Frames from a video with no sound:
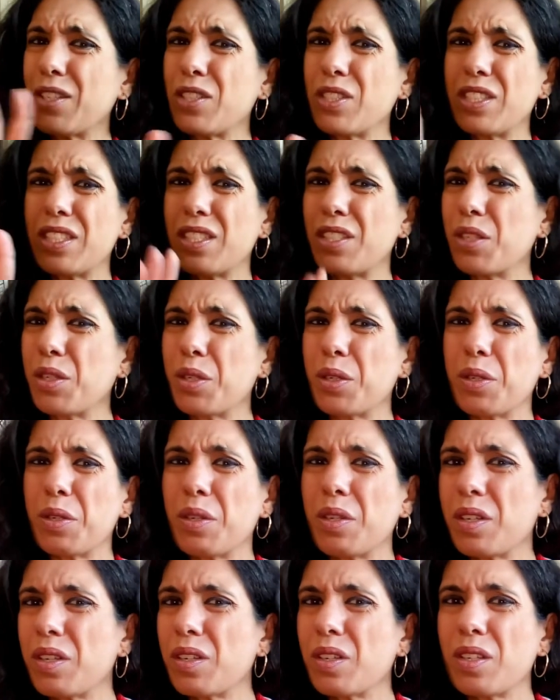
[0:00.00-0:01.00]
consider
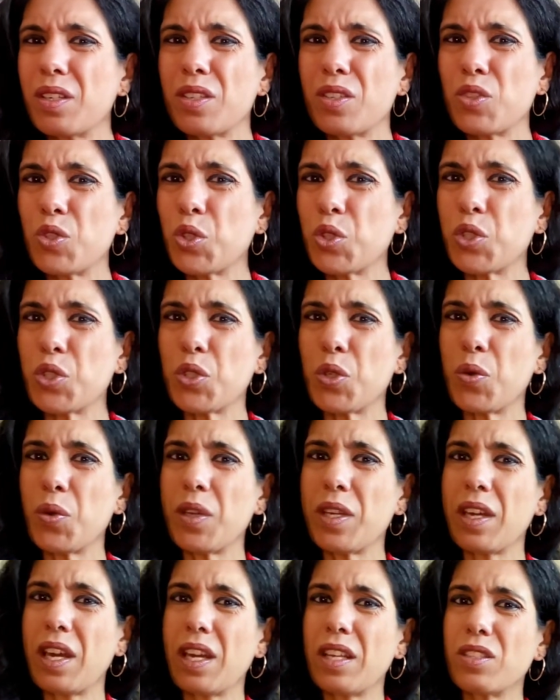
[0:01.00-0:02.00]
just
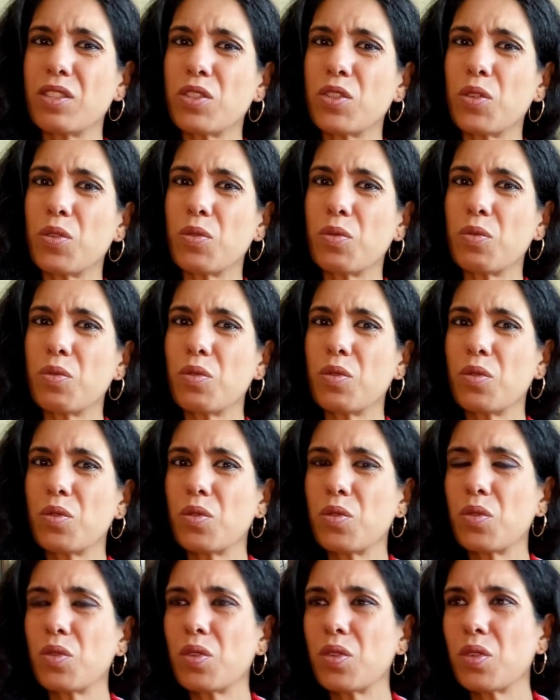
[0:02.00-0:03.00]
sewing hand sewn
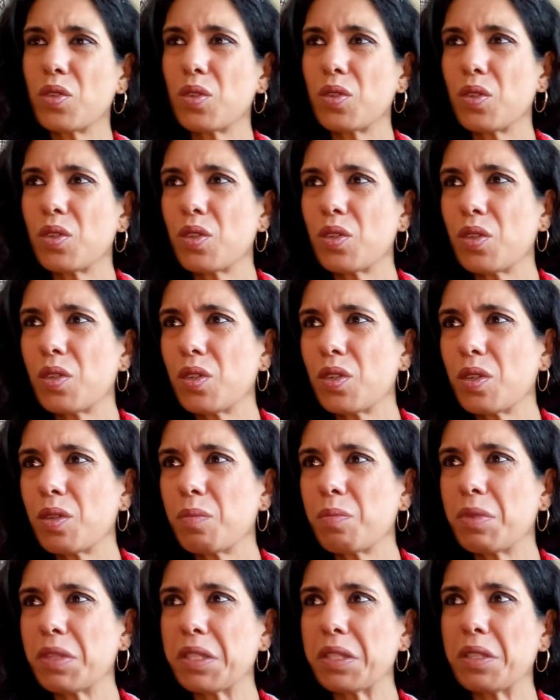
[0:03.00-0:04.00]

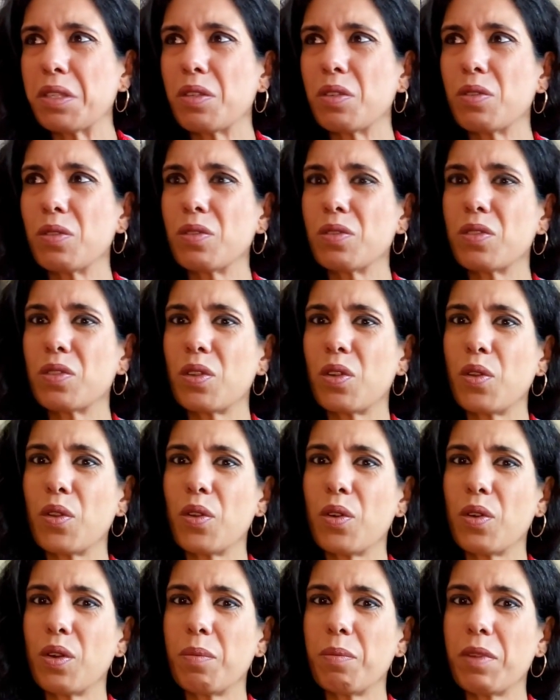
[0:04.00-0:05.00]
buttonholes,
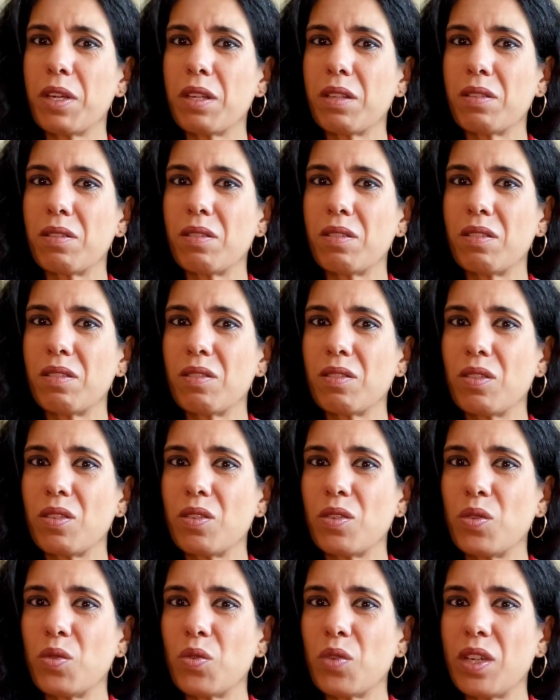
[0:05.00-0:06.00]
although I'm not
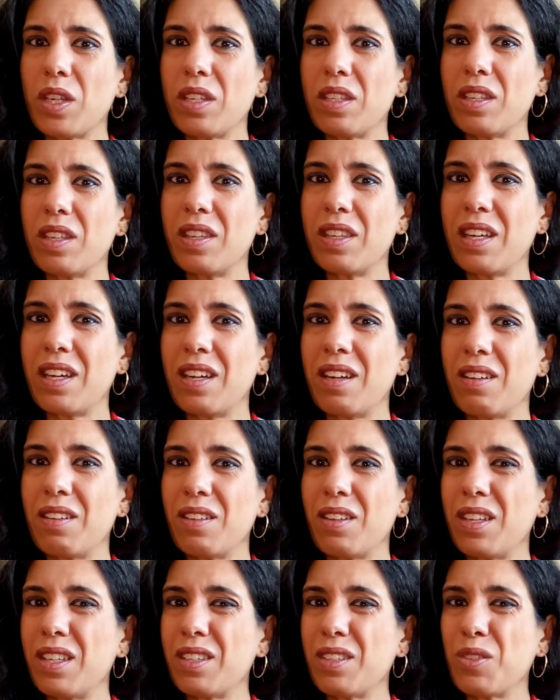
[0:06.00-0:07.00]
great at that
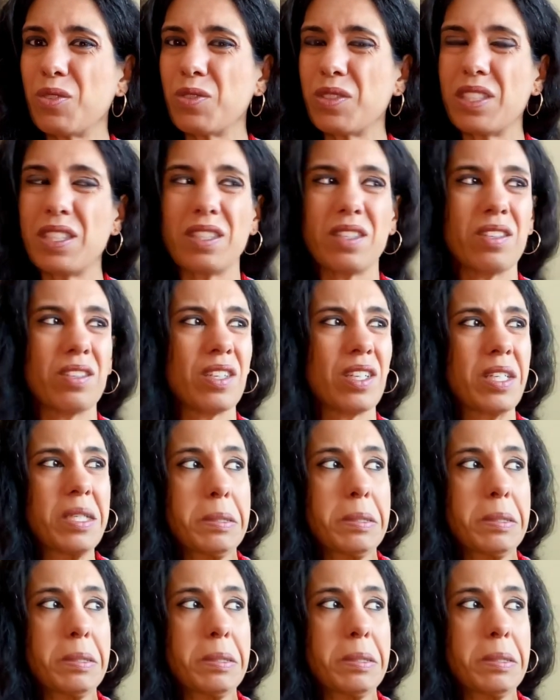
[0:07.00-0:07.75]
at those either.